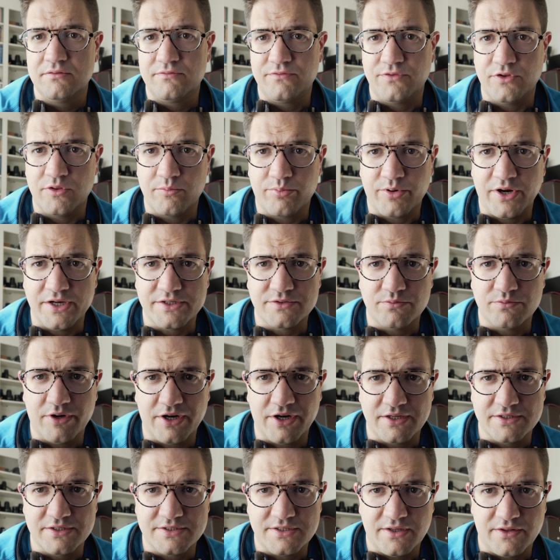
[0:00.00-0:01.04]
for the price of what I
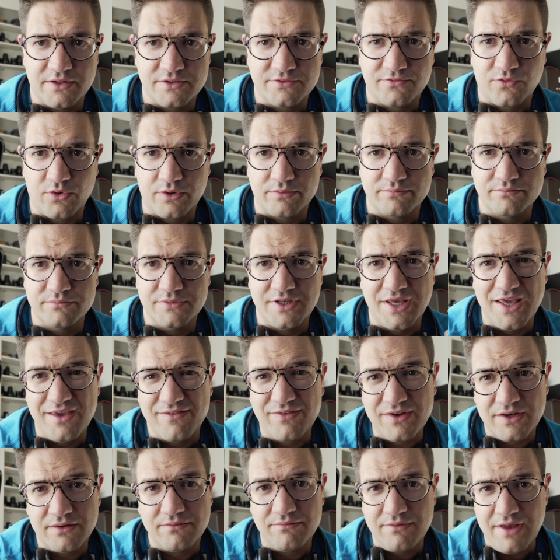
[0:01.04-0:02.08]
can sell this for,
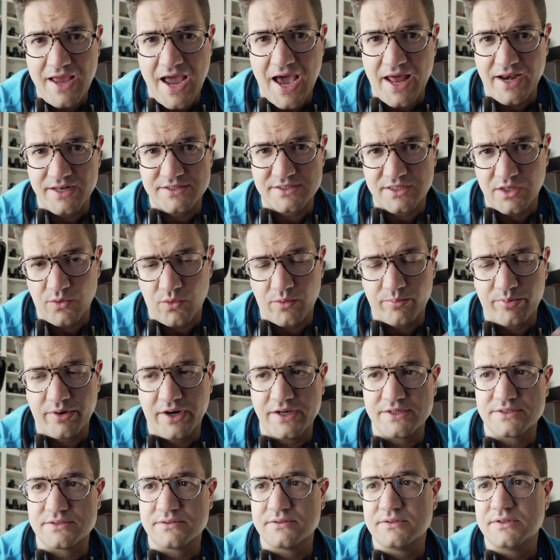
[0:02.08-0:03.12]
even at its lower
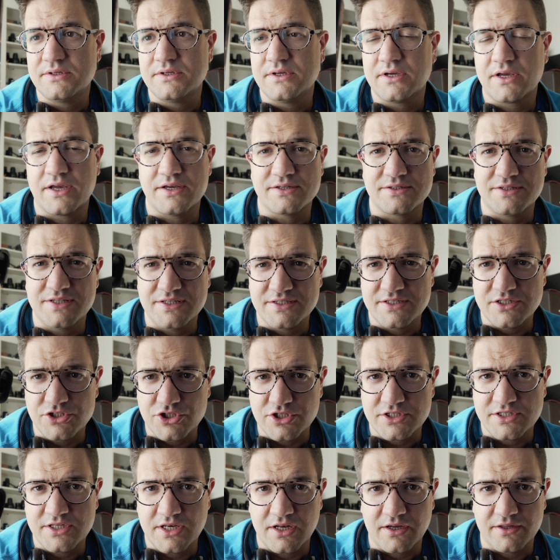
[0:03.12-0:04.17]
price, because this is
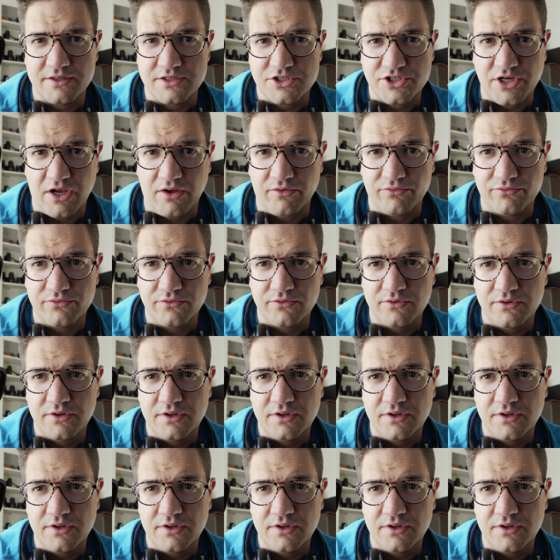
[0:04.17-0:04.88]
just sitting on the shelf.